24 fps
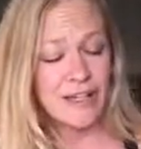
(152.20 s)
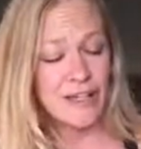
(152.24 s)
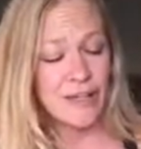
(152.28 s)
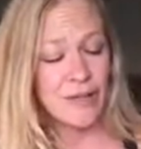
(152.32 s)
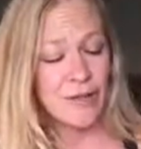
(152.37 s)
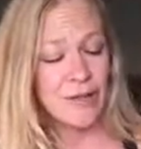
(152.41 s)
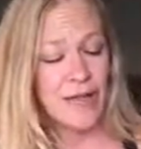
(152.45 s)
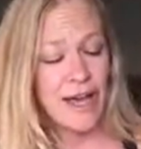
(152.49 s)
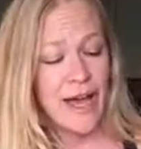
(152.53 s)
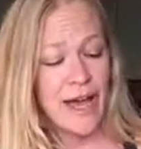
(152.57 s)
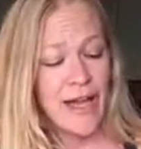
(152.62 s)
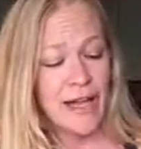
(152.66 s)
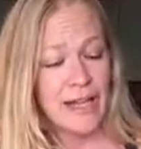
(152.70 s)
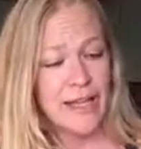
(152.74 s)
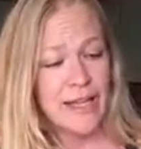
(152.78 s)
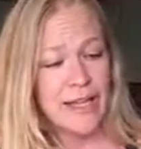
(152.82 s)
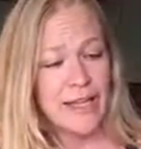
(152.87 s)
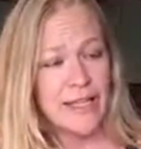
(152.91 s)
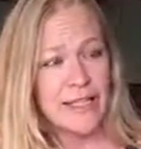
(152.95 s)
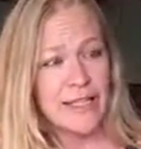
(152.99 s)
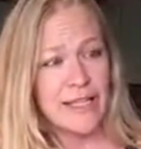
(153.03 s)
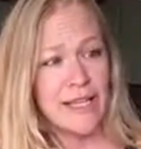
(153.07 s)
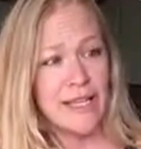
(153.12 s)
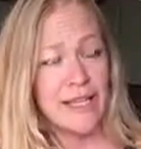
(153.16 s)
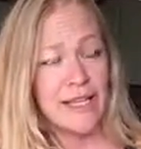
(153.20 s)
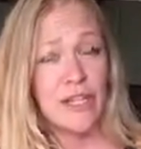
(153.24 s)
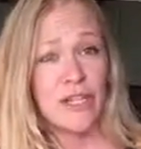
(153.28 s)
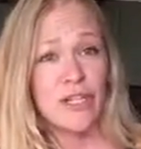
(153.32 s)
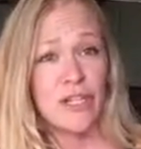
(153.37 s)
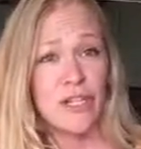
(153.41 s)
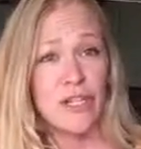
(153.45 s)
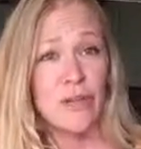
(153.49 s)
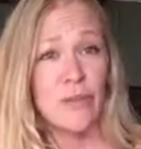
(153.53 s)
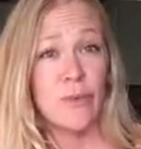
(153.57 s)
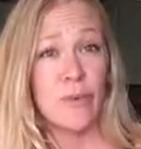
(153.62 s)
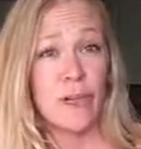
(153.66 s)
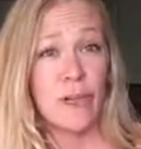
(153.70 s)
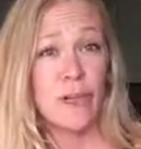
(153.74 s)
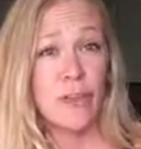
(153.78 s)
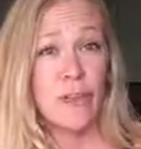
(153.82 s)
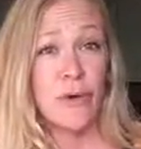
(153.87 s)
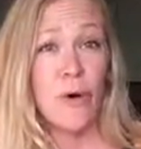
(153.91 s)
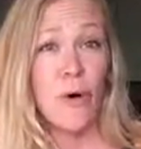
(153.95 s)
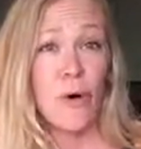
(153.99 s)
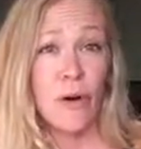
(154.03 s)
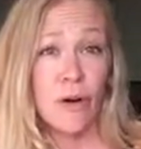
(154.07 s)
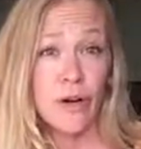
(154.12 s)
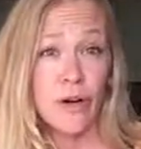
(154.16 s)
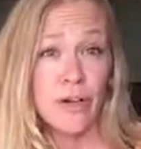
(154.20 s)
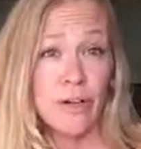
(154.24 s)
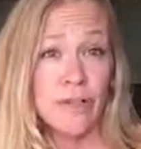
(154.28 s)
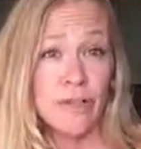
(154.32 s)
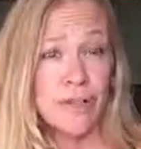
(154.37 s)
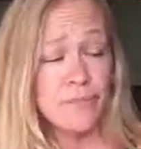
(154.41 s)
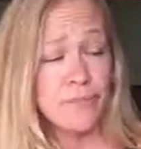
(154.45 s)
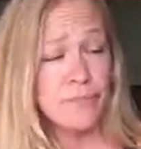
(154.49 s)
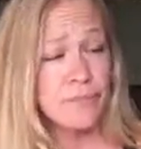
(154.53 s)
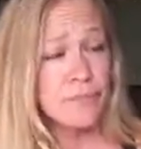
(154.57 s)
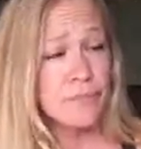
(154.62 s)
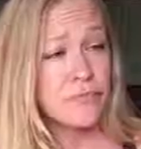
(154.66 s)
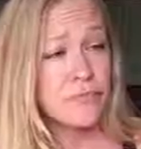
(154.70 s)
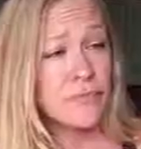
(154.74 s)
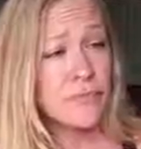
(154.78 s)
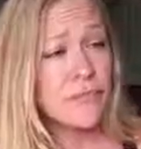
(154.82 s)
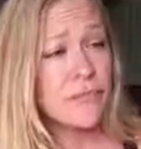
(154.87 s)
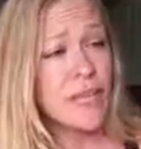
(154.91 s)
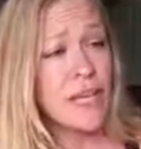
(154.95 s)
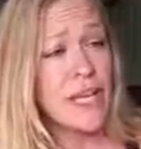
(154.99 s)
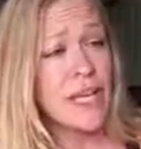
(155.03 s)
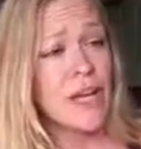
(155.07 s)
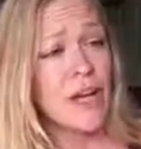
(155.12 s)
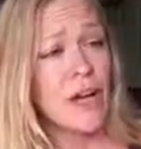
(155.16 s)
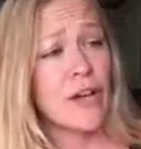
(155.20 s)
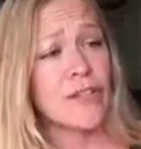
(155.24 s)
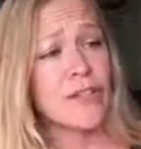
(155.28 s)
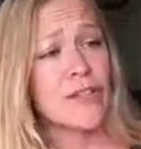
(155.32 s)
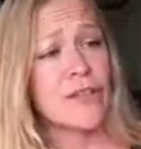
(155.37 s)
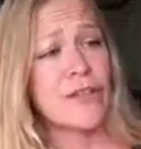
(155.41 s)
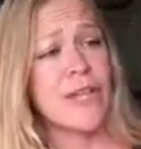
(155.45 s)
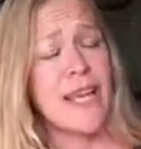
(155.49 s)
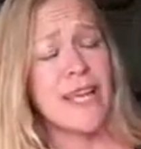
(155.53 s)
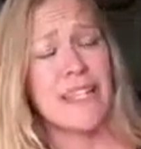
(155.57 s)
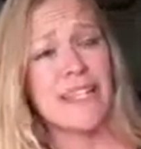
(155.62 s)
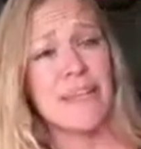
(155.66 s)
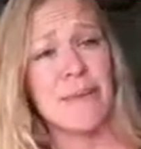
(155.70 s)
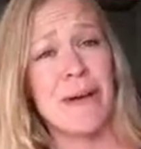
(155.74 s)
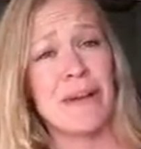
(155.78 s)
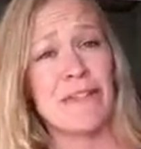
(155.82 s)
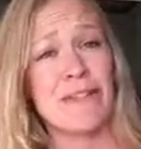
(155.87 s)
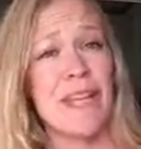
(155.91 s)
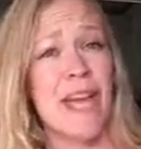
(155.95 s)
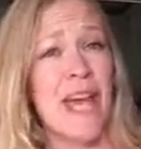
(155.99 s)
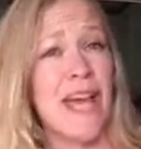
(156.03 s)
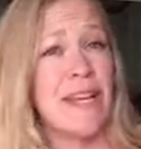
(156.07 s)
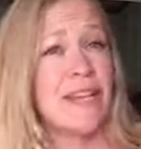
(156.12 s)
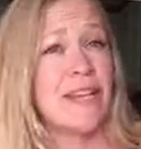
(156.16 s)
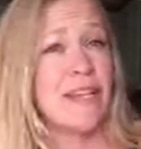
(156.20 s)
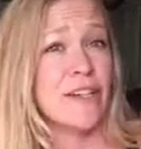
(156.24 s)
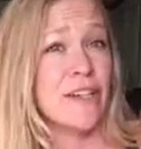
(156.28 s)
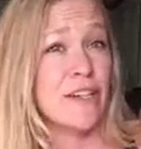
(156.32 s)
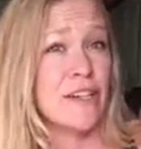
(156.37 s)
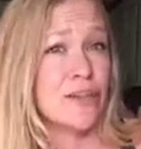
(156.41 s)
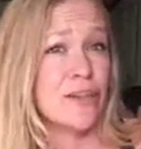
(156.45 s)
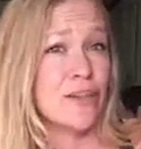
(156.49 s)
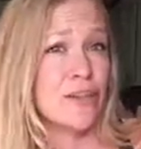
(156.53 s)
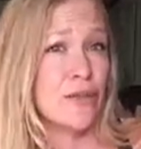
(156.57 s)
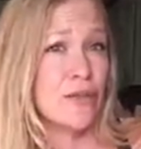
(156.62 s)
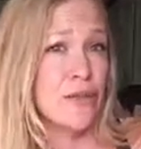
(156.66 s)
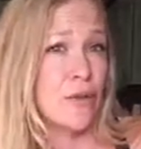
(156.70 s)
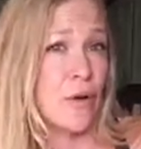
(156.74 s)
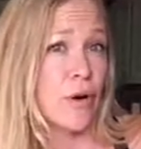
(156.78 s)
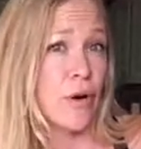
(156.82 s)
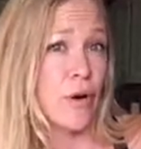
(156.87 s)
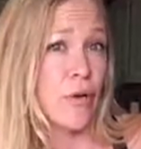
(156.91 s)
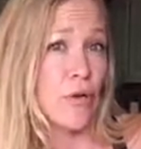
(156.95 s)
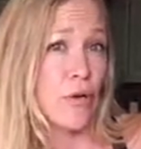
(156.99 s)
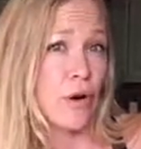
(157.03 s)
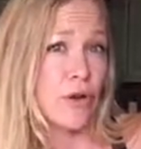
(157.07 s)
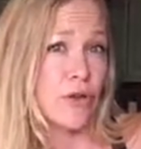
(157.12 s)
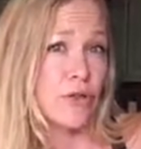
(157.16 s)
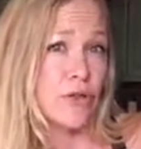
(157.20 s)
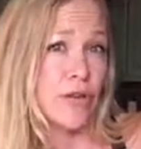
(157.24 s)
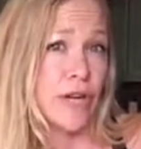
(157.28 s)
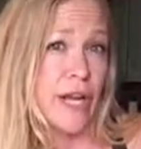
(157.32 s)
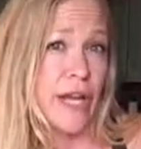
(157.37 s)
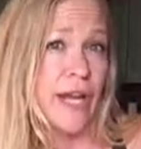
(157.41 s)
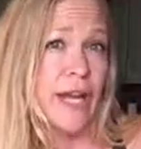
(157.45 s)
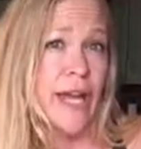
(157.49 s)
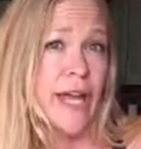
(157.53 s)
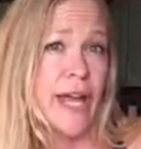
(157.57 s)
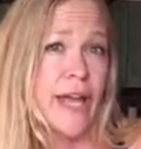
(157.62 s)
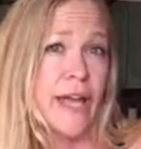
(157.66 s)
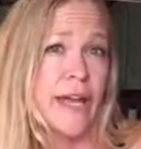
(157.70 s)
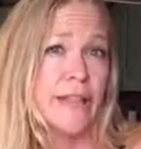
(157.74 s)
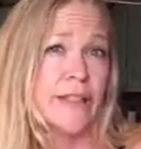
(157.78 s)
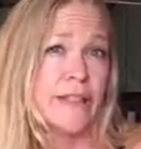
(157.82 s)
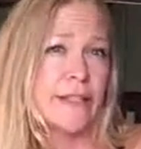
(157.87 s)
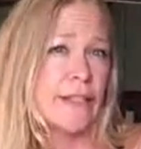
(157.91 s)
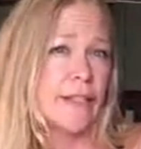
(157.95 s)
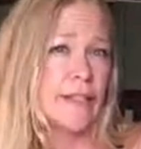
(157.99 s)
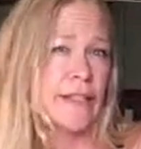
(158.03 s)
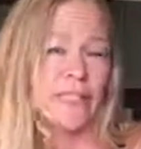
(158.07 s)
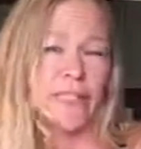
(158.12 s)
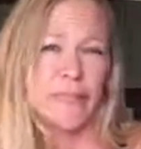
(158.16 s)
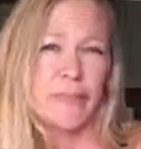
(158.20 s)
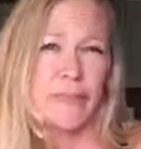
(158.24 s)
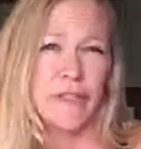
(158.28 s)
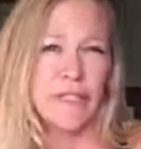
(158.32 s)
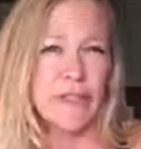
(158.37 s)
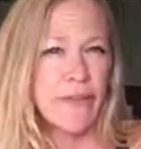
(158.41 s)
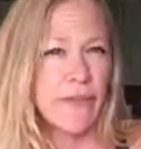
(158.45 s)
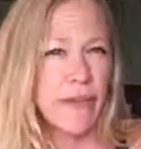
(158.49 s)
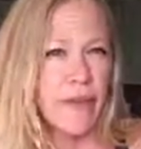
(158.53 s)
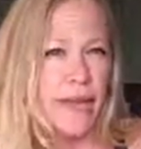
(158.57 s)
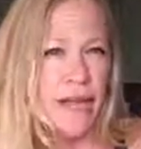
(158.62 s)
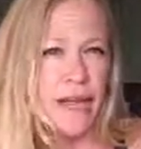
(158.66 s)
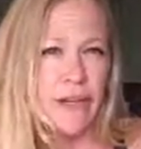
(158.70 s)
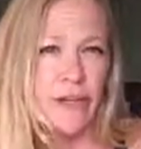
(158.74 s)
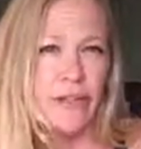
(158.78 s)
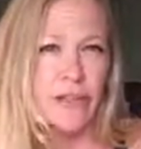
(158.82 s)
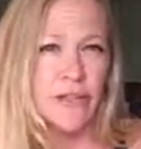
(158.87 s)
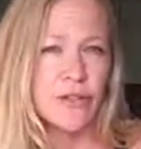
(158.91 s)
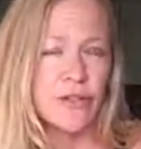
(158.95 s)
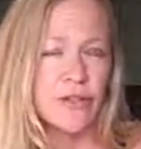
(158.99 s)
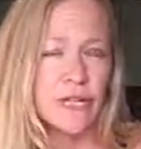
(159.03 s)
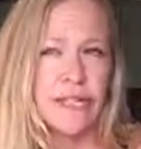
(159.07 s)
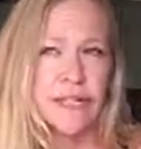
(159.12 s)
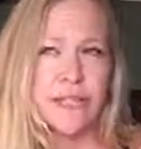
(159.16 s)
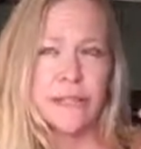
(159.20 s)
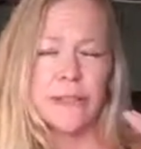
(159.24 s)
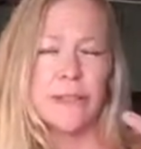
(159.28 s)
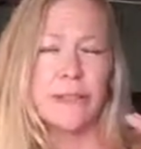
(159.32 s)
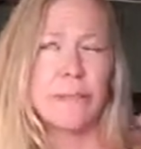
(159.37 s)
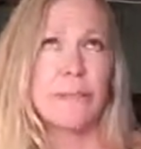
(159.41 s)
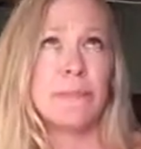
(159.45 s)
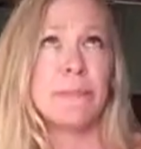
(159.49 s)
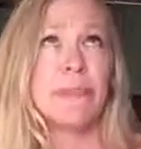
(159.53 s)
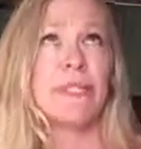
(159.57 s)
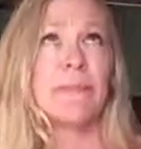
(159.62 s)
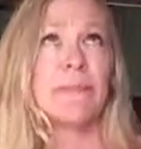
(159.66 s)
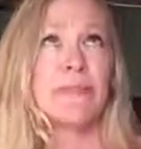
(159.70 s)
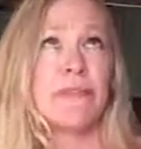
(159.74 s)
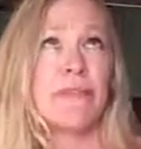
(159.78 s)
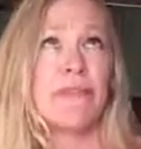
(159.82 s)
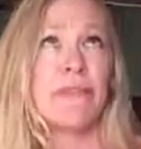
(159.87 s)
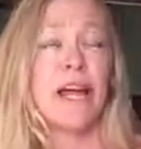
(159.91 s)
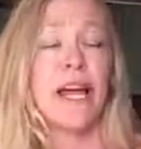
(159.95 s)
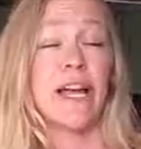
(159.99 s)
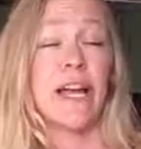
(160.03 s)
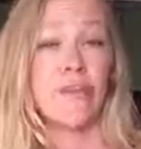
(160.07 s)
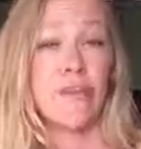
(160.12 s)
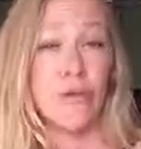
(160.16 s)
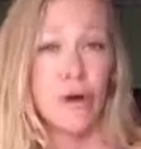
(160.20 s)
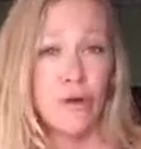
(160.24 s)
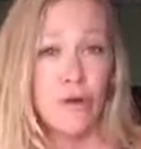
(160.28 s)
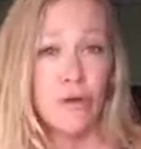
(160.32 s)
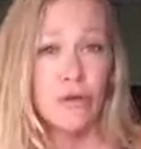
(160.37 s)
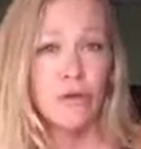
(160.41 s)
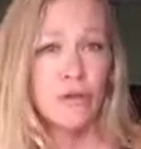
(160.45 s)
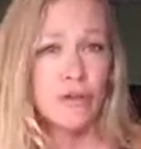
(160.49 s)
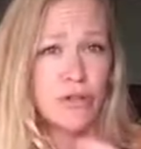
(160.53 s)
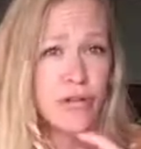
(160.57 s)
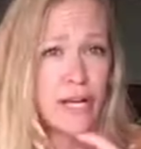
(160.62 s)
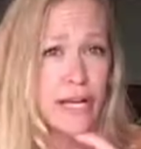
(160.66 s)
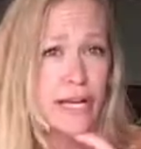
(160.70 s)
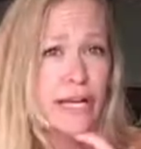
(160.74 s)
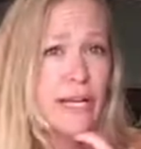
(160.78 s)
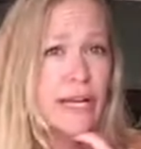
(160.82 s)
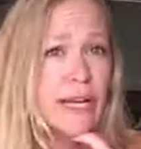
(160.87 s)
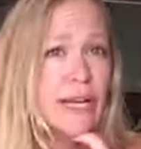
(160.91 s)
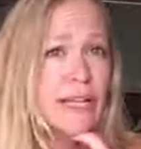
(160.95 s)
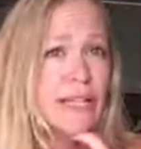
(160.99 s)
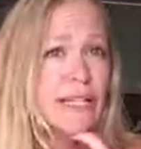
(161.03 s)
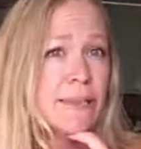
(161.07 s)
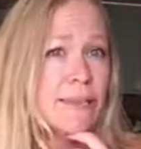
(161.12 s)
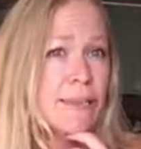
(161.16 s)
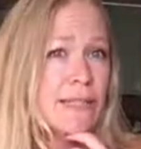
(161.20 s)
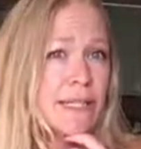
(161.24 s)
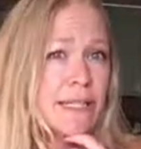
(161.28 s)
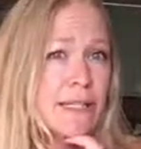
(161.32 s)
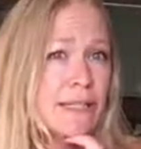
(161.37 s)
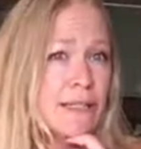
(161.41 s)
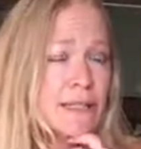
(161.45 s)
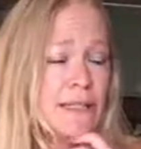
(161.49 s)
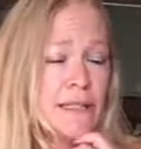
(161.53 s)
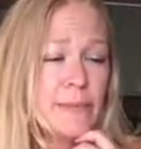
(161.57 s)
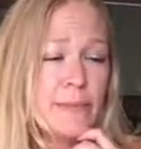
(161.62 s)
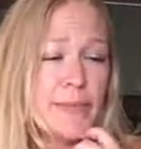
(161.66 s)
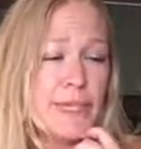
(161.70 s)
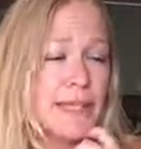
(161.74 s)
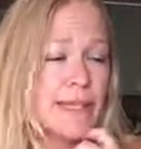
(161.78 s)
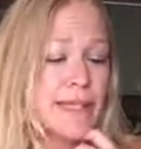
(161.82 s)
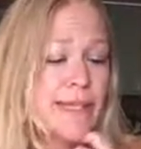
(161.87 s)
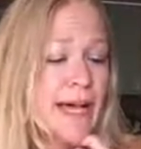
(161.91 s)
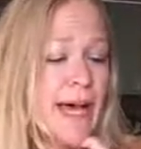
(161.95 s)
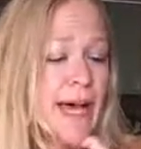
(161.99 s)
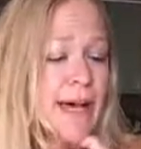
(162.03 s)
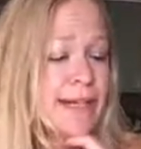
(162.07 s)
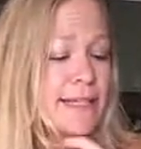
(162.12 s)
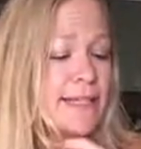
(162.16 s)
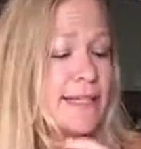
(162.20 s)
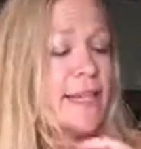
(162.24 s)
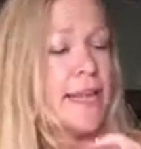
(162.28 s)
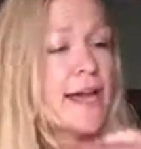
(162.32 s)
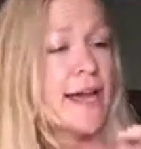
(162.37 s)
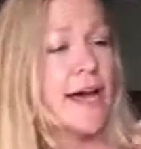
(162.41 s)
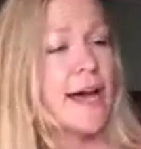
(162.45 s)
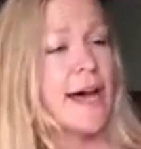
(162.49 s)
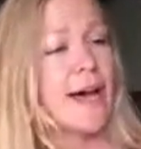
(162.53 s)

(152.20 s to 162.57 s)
So that is an issue with corks. It also takes about 10 years to grow a cork tree. It's just a specific kind of tree. It's a specific kind of oak tree to be exact.